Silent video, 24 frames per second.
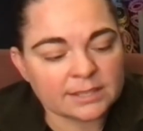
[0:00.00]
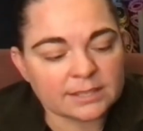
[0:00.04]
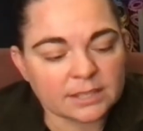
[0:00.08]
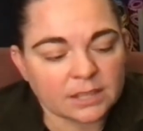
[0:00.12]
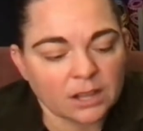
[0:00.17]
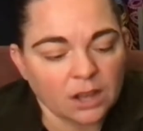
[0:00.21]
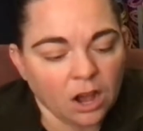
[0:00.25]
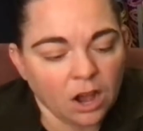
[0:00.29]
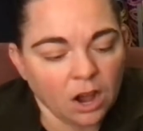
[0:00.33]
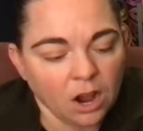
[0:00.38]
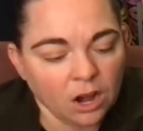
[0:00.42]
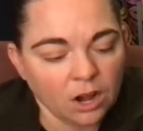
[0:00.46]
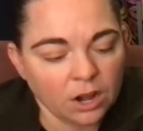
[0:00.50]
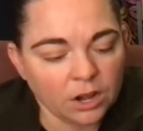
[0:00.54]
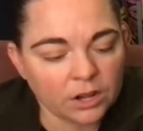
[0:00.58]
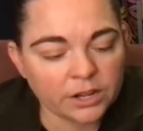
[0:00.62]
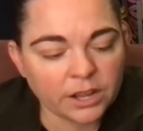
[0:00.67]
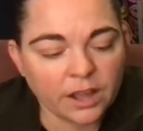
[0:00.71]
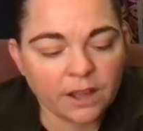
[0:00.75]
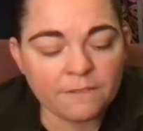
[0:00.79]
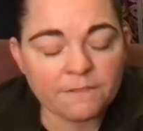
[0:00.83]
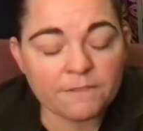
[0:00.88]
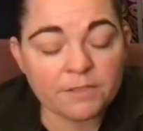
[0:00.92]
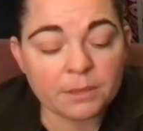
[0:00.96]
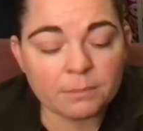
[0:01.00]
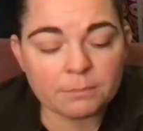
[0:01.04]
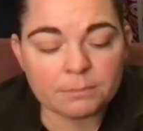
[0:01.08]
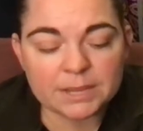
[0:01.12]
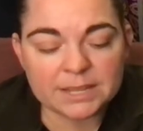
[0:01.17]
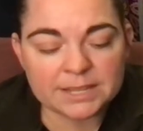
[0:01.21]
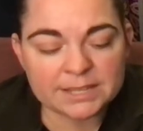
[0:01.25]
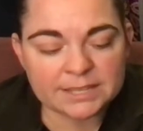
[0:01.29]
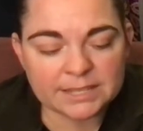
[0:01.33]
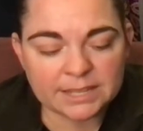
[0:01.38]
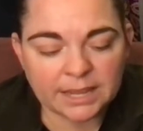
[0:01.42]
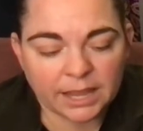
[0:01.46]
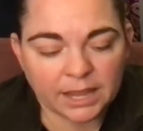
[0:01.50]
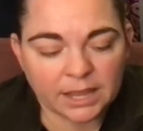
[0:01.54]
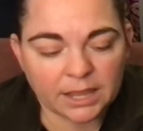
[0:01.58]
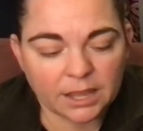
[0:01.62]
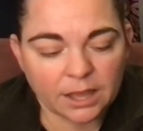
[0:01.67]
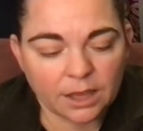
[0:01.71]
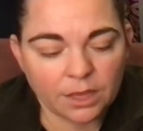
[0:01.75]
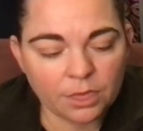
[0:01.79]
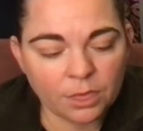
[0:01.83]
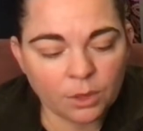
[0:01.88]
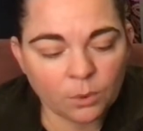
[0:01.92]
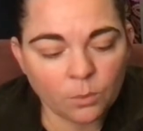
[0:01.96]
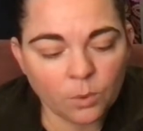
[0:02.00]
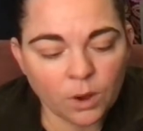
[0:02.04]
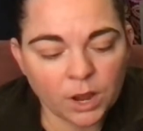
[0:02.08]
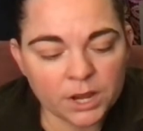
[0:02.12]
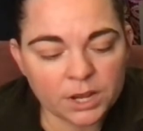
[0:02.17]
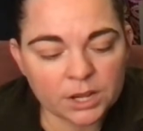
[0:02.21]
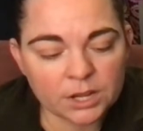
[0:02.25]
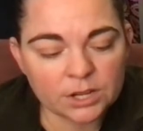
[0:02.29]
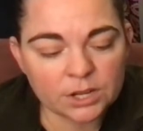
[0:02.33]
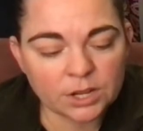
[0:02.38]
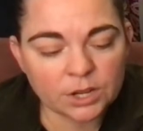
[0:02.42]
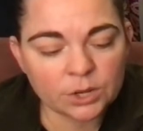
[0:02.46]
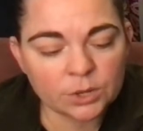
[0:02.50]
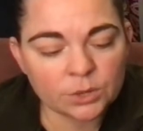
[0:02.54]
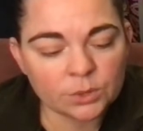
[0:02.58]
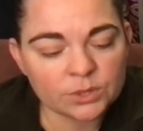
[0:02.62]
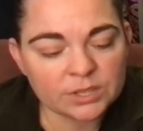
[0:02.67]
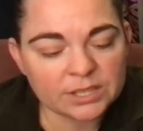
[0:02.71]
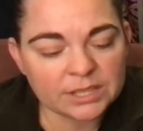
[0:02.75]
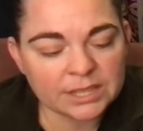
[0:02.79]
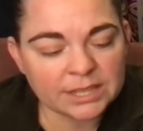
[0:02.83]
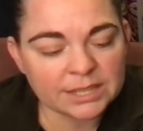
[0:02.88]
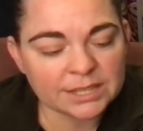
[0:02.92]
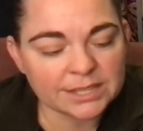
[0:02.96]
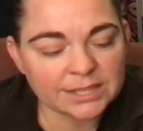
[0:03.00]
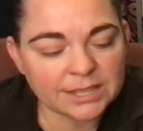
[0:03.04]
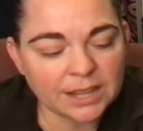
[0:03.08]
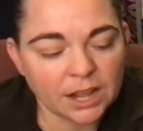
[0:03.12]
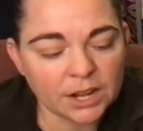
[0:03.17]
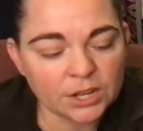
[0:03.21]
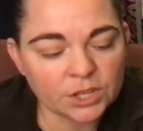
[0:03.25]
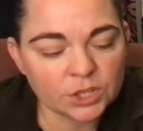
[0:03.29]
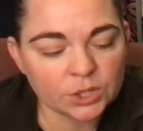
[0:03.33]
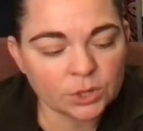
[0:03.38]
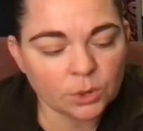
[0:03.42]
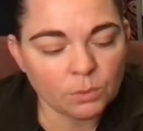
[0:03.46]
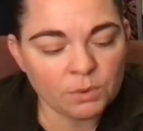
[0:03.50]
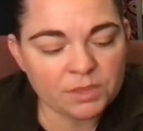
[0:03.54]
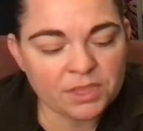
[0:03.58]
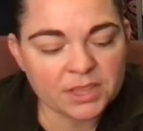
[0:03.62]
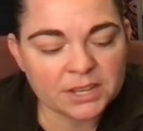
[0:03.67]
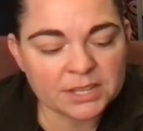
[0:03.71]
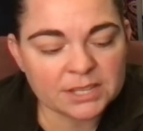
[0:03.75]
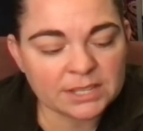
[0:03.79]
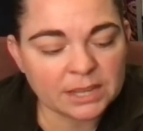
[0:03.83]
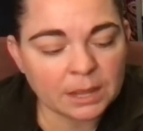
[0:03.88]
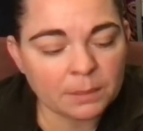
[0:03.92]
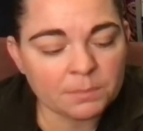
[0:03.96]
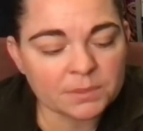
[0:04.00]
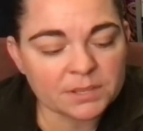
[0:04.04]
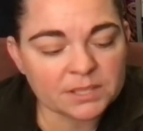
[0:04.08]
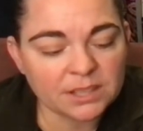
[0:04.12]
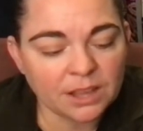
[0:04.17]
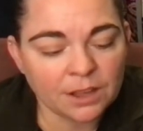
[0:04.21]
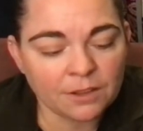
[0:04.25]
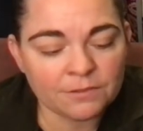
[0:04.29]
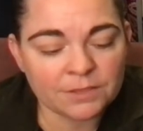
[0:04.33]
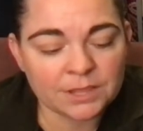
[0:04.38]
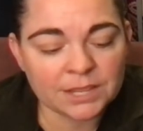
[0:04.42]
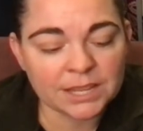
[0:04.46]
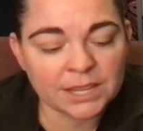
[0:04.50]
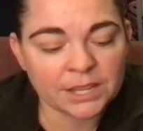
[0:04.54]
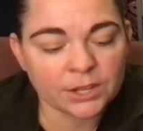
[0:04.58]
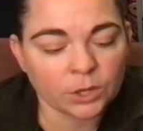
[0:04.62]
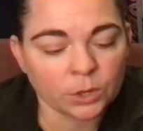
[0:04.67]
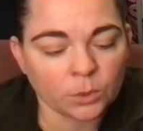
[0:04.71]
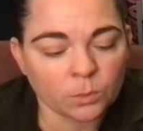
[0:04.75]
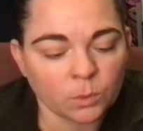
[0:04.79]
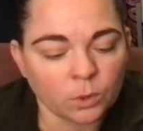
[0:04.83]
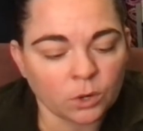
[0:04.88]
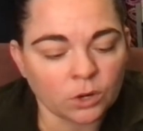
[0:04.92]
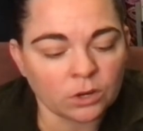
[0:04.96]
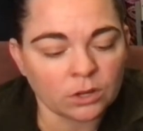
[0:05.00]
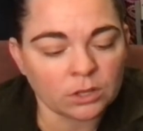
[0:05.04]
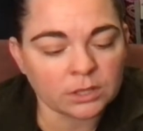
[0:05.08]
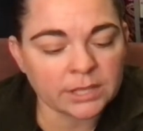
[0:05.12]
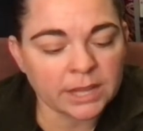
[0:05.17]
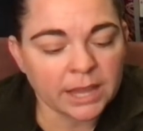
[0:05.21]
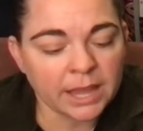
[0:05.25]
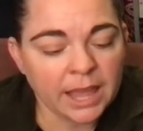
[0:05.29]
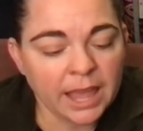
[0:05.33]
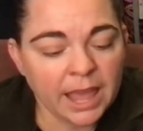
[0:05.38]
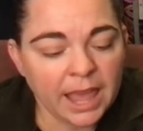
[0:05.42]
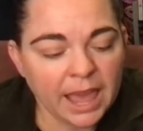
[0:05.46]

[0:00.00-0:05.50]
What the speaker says: the card of the mystic, the one who's in touch with the depths of the inner world